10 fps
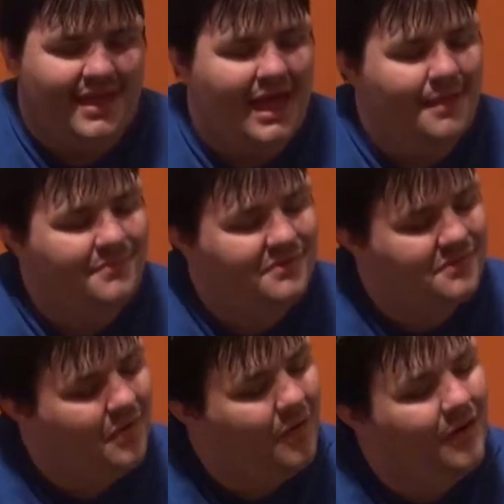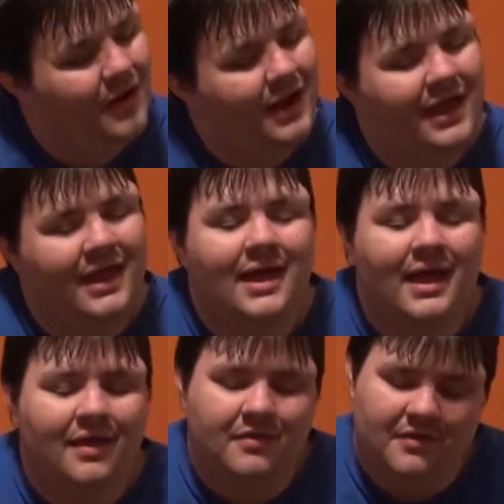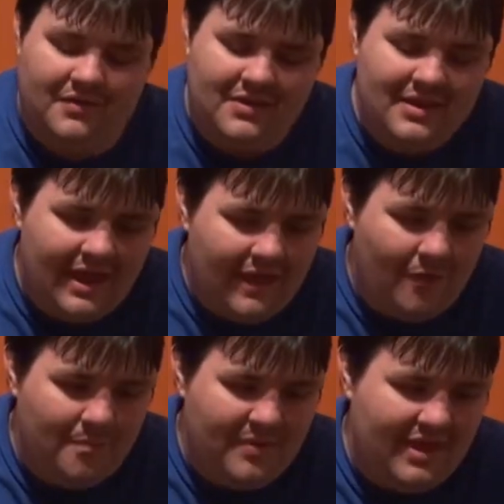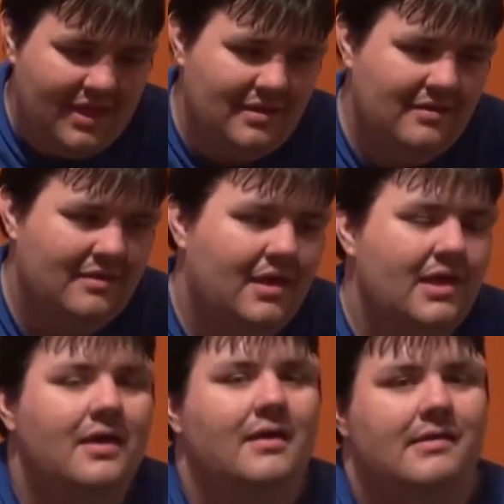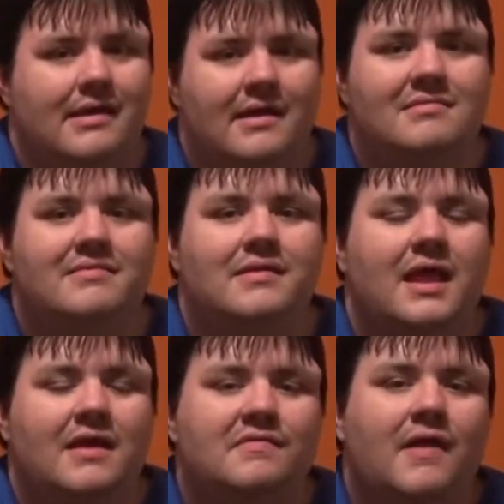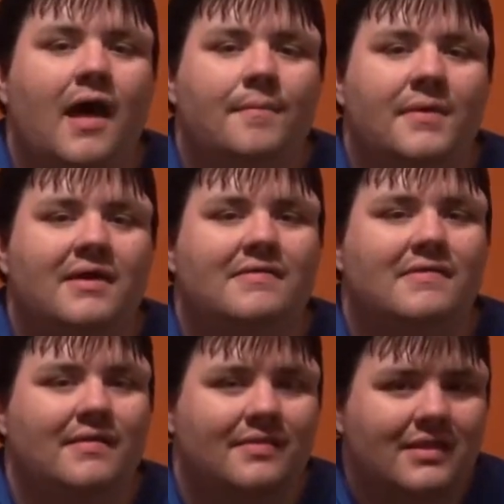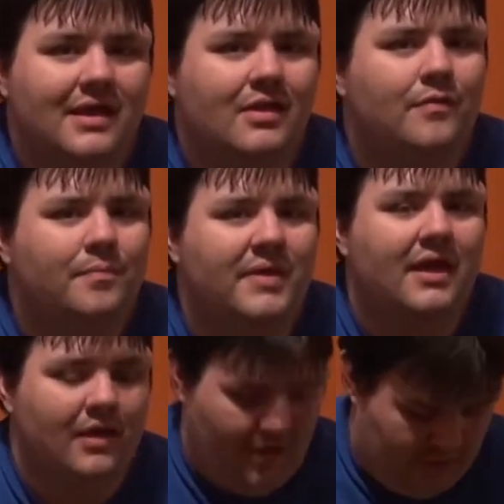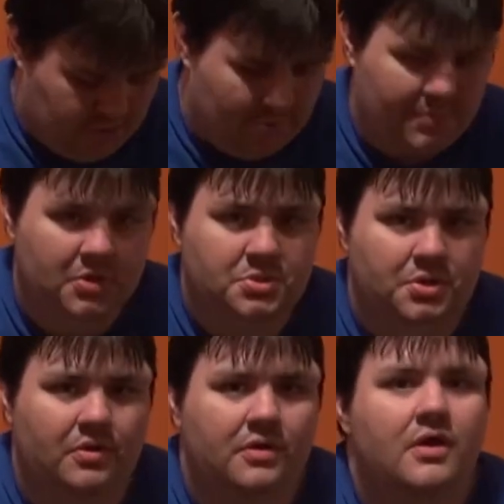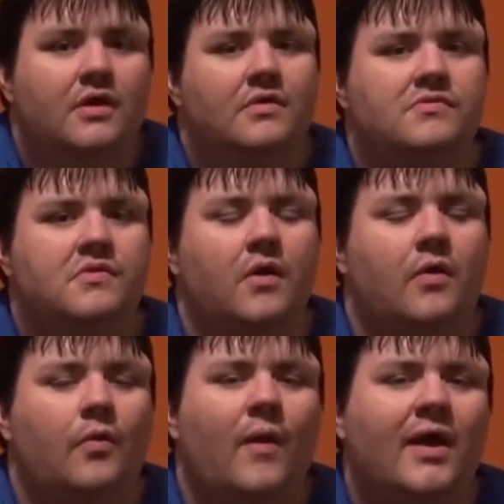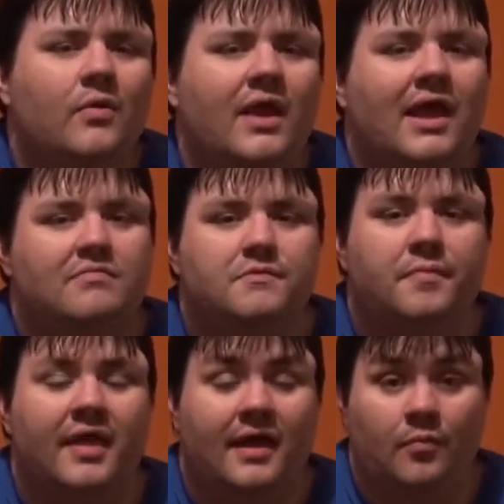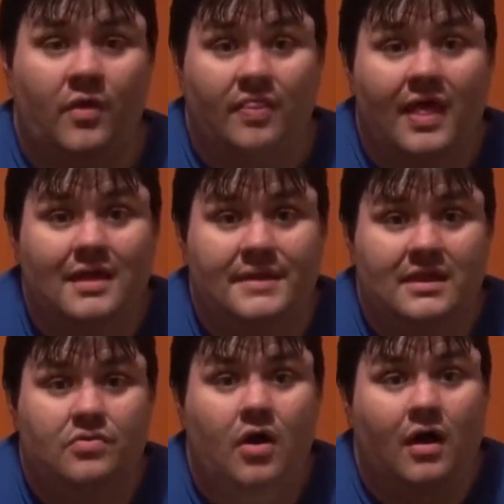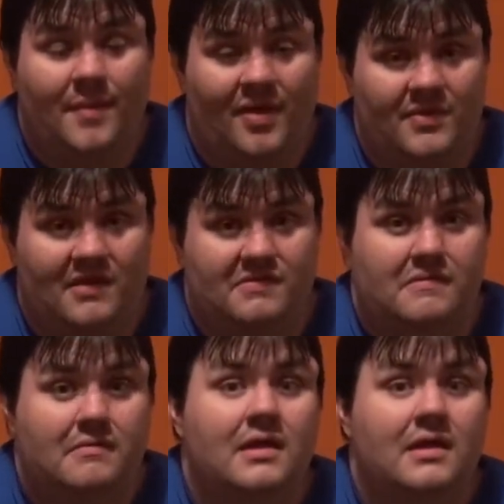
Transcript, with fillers: I'm sorry, I couldn't help it. Yes, today's topic is a little bit controversial, so why don't I explain what led me to talk about this?